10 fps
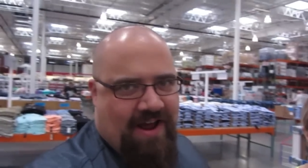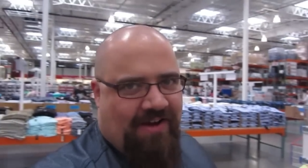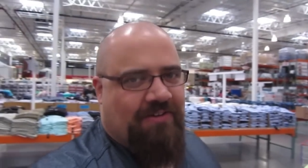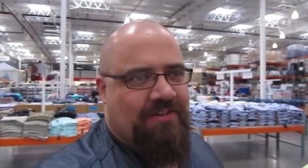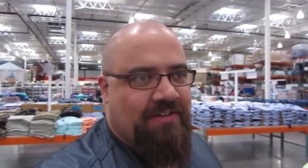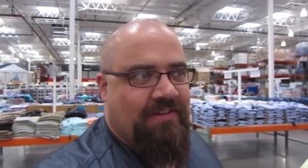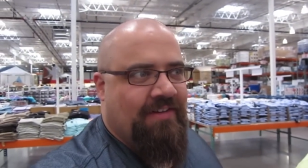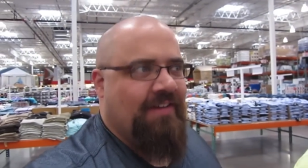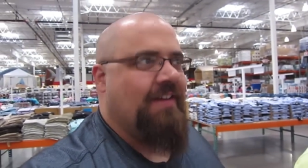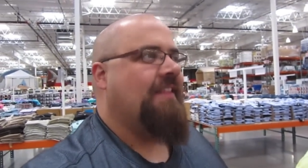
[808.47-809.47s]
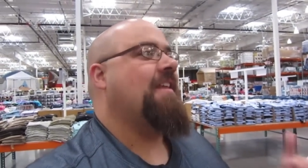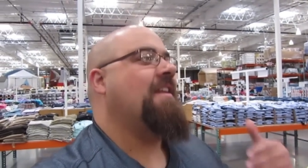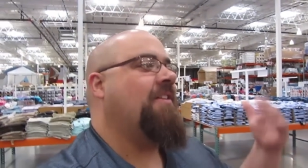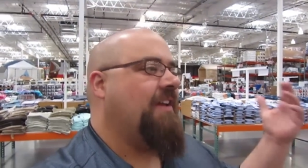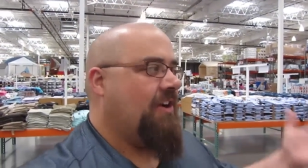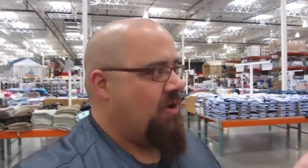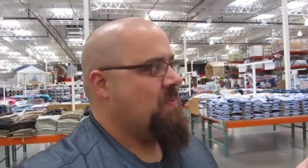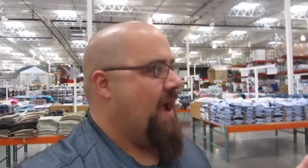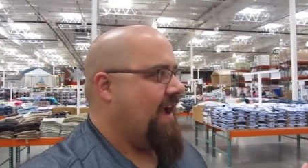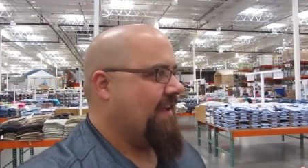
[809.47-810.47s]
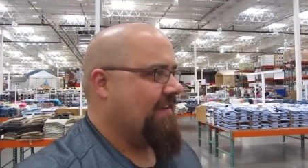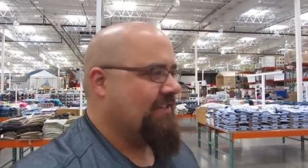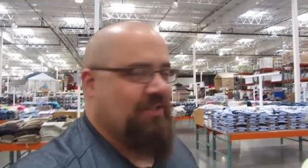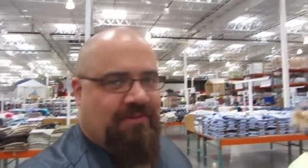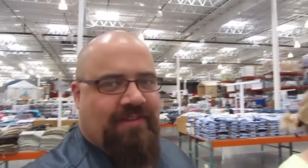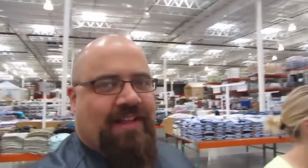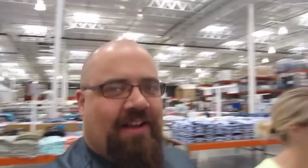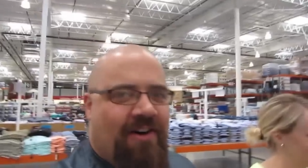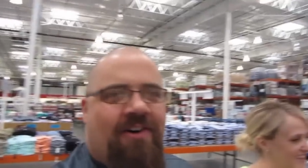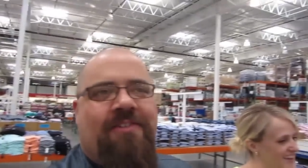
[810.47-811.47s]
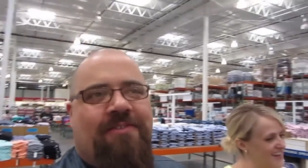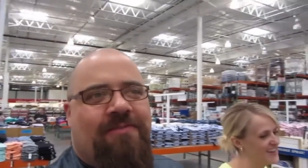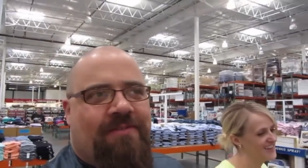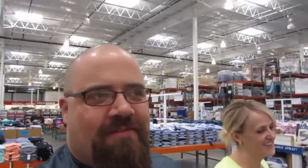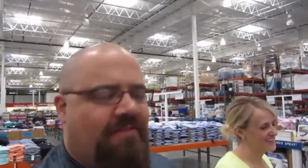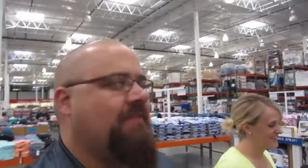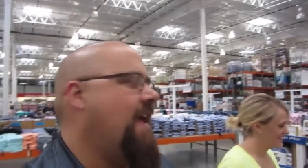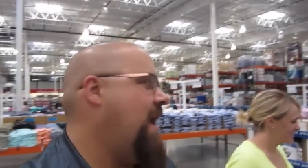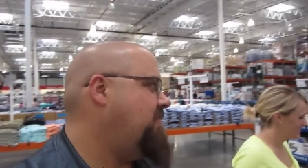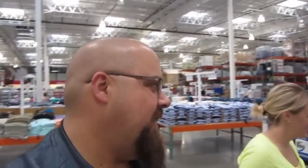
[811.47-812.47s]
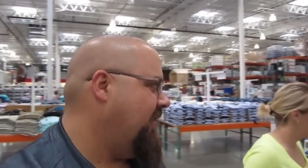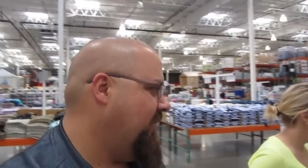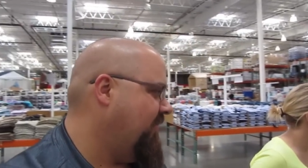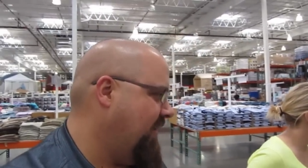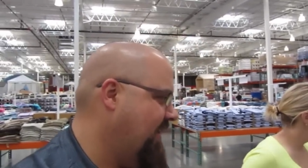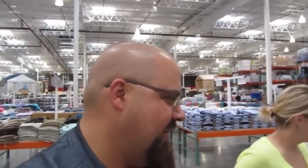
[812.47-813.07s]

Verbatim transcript: out, then he'll get our package, and it'll be like all happy all over again.